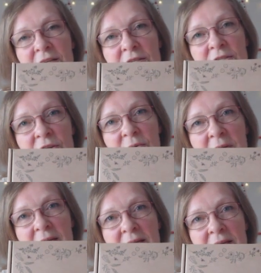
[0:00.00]

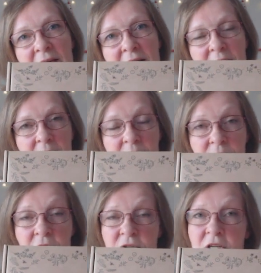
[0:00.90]
sewing
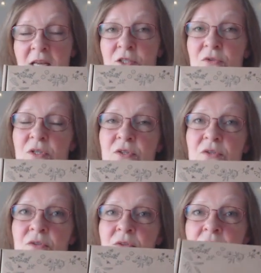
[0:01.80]
projects. You can,